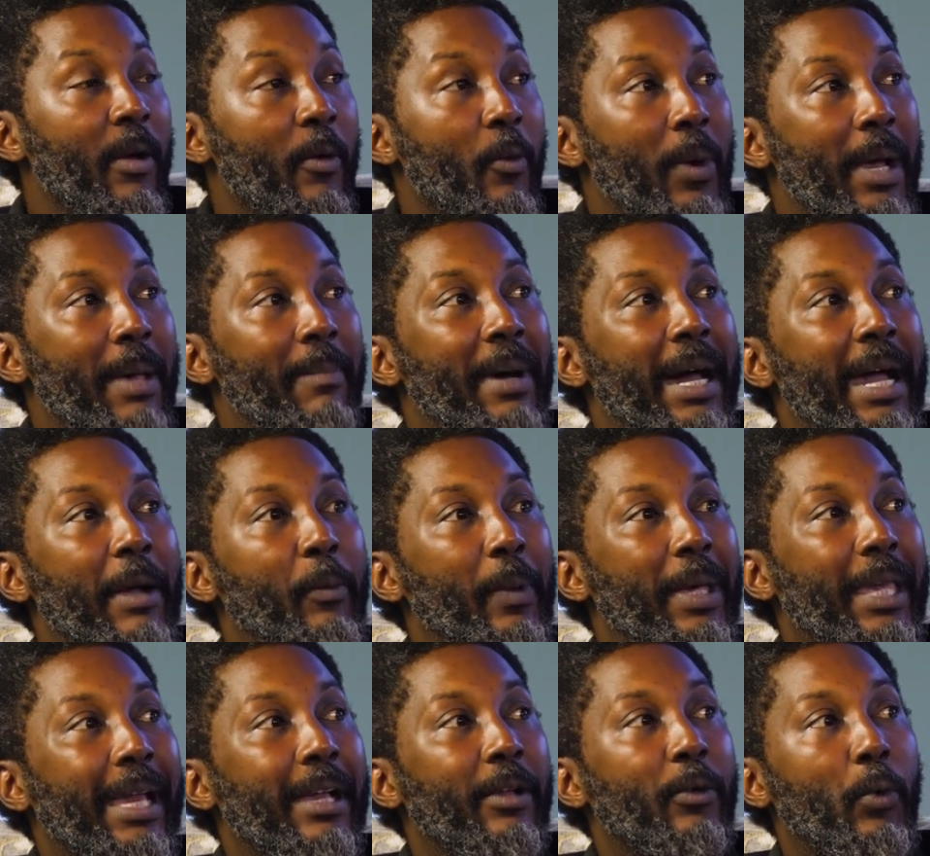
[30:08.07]
whereby
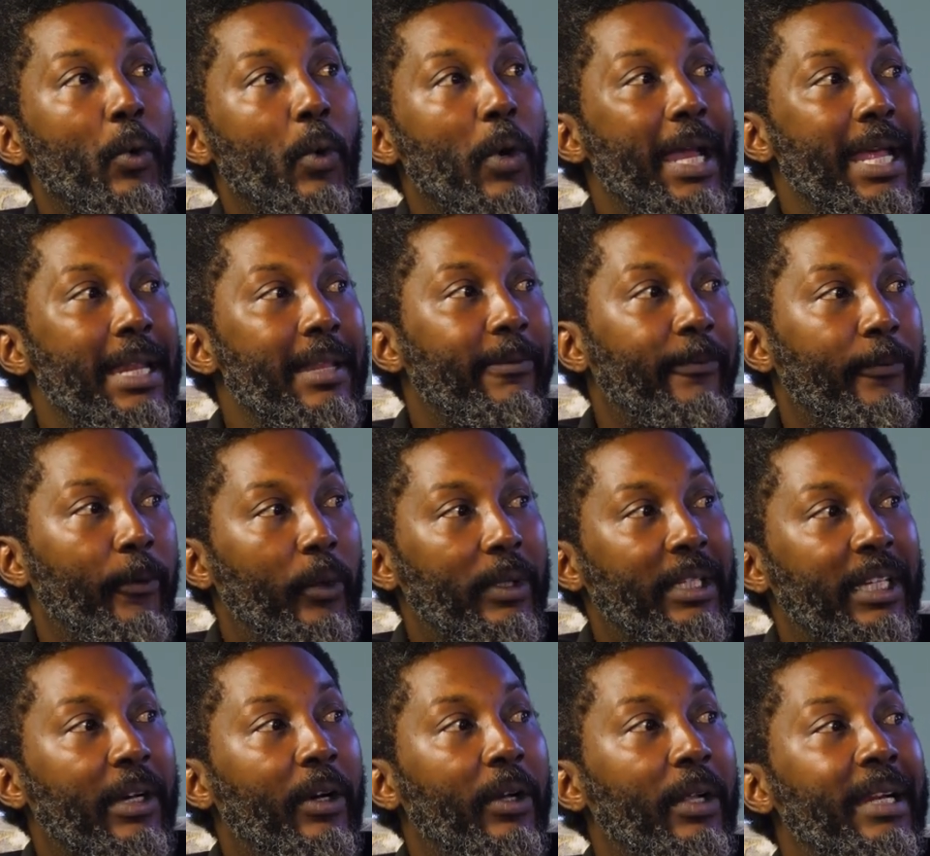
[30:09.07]
we can't grow any
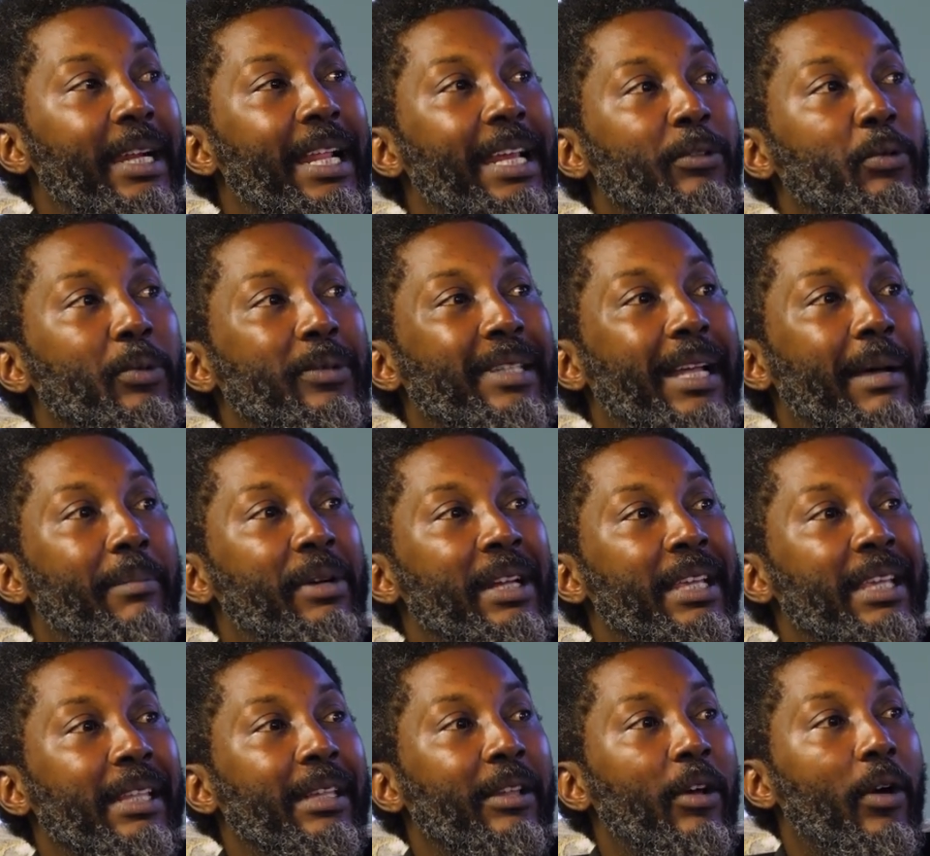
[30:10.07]
further unless we start
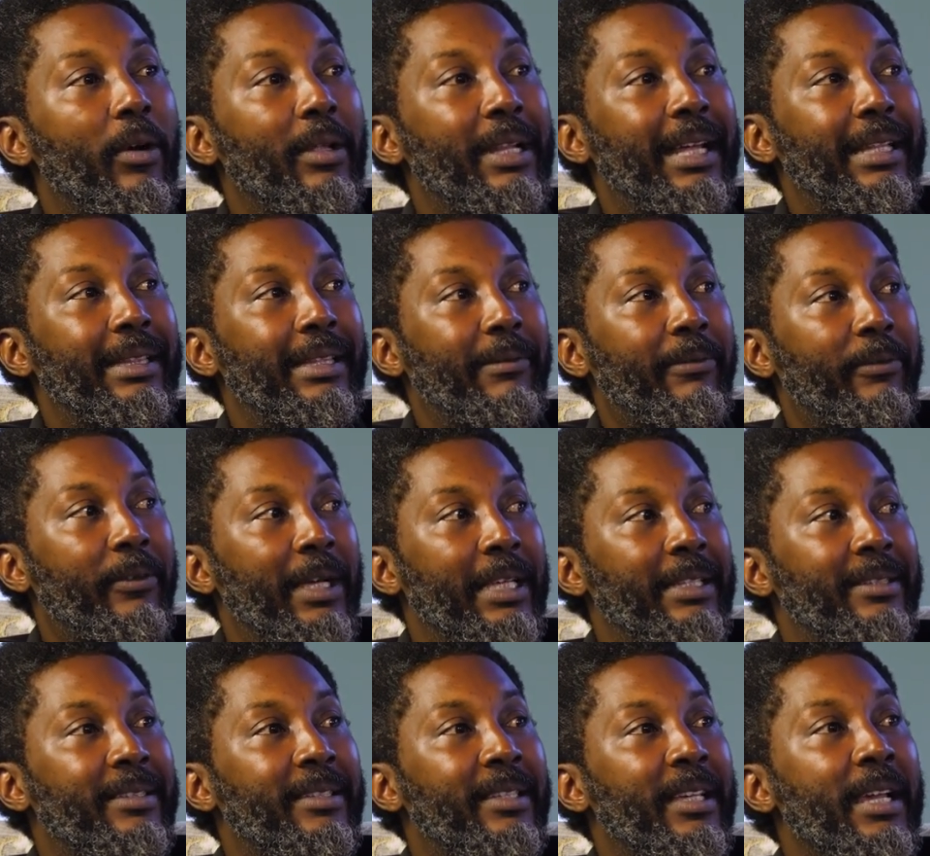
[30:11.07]
bringing other
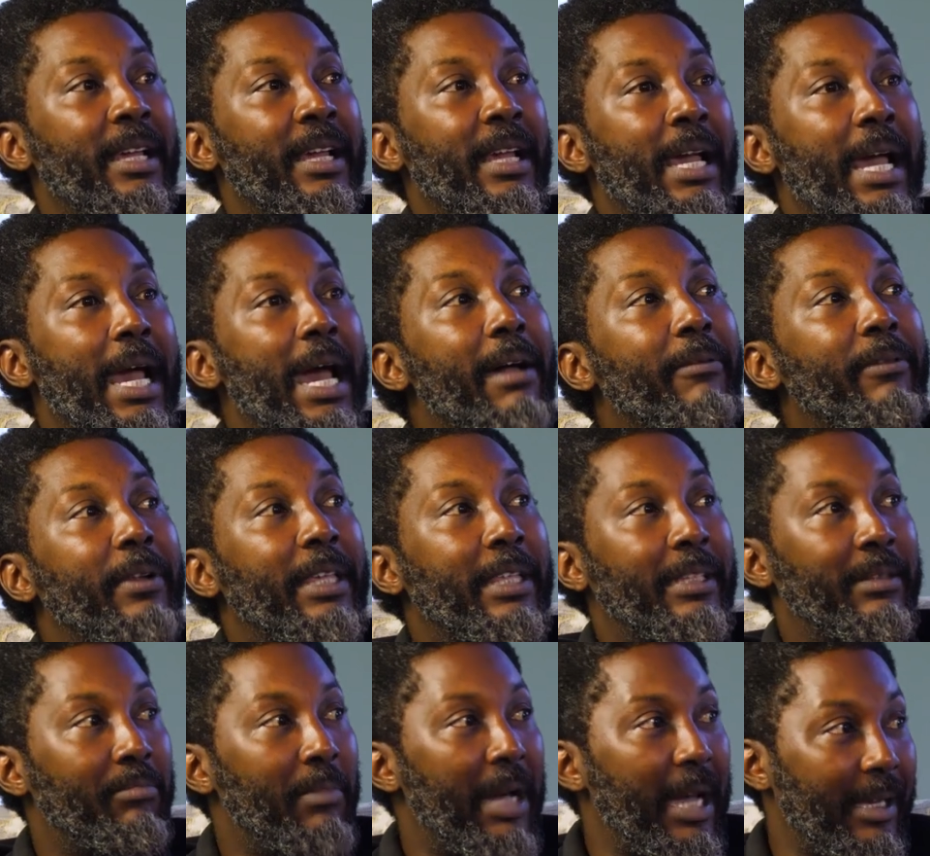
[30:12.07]
different
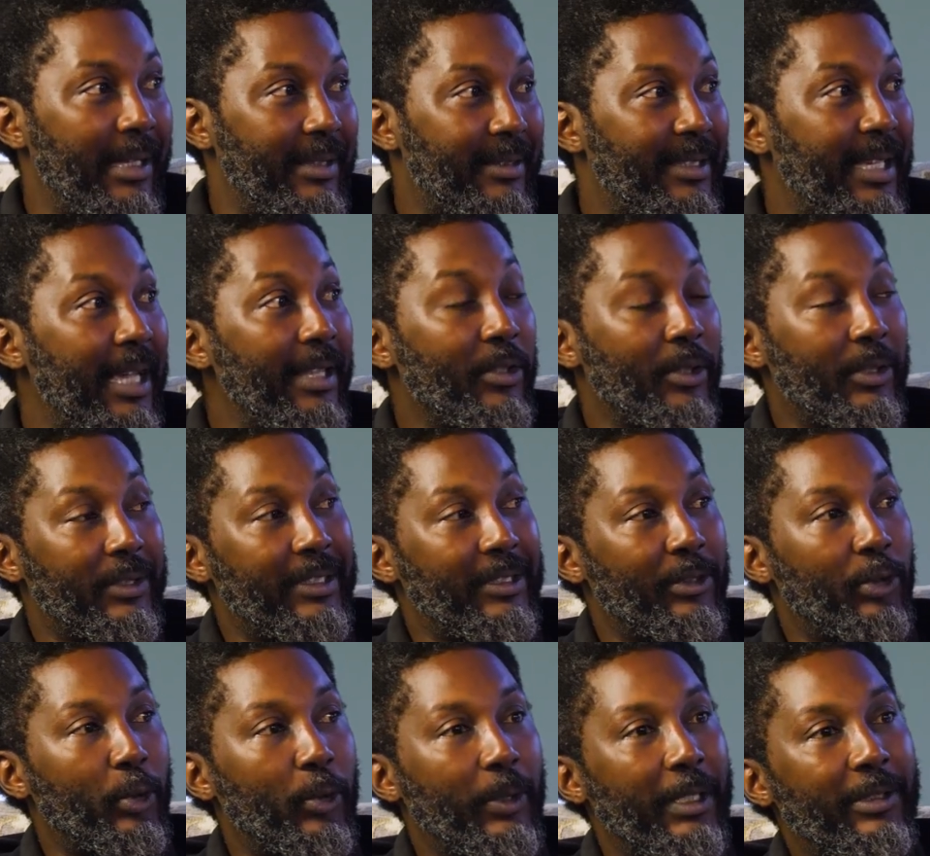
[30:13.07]
African market sectors
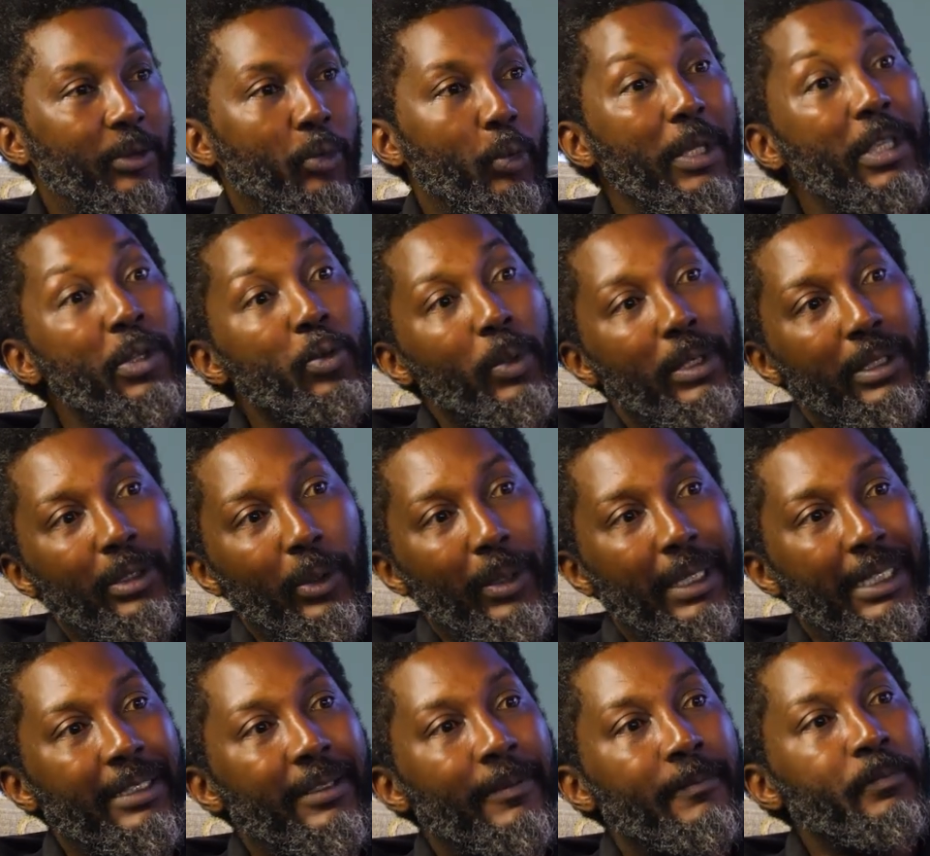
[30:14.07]
into it, which we're
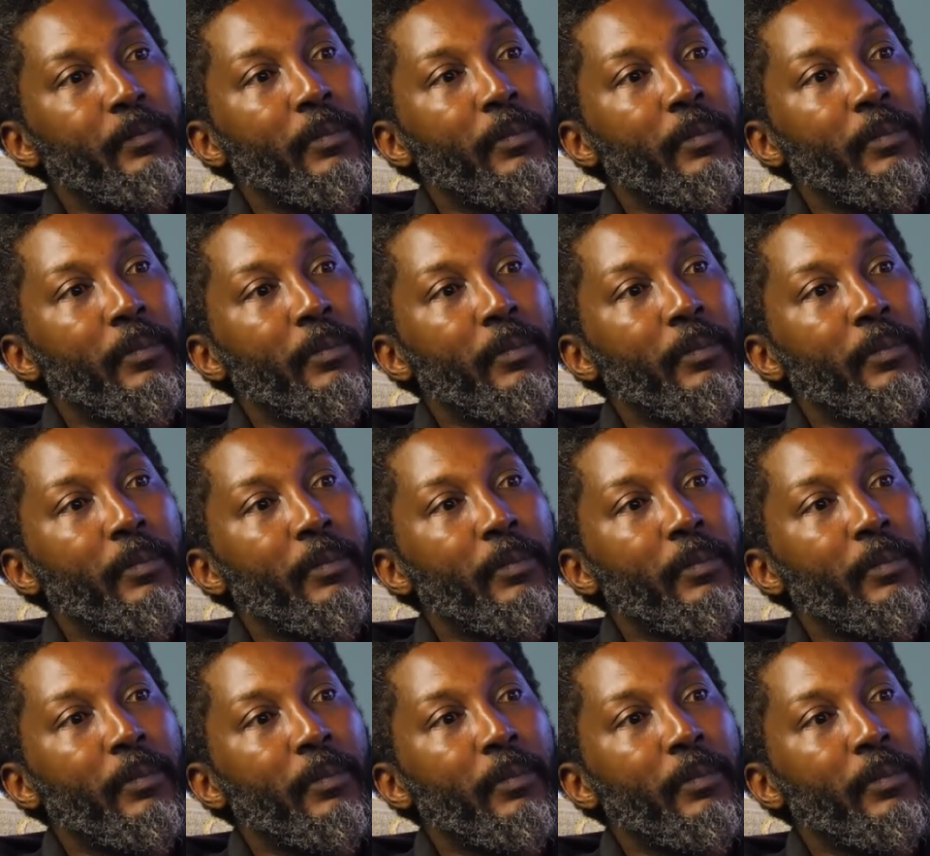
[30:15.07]
doing.